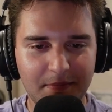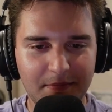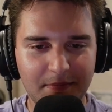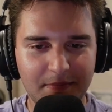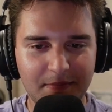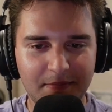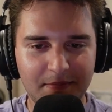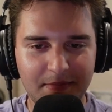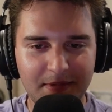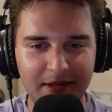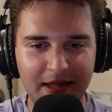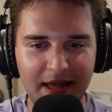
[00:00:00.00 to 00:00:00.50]

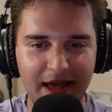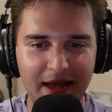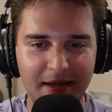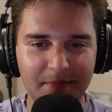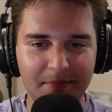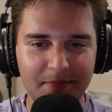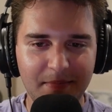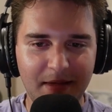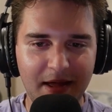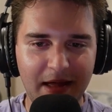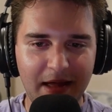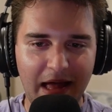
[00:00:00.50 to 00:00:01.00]
Yeah,
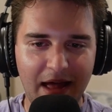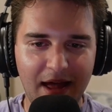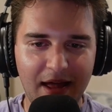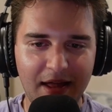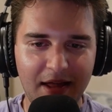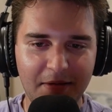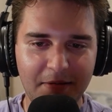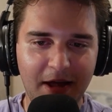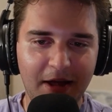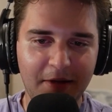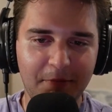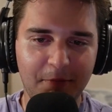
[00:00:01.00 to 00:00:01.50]

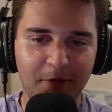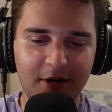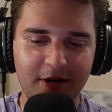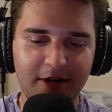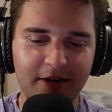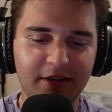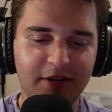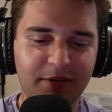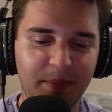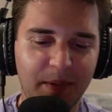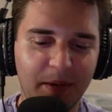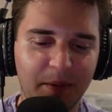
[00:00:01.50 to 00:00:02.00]
I wanted
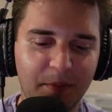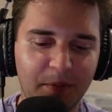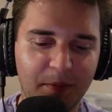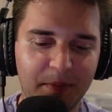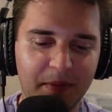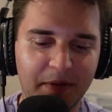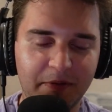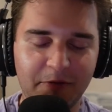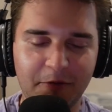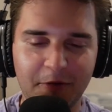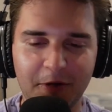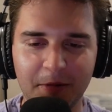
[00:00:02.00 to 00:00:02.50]
Despicable
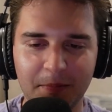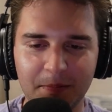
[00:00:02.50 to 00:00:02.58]
Me 4.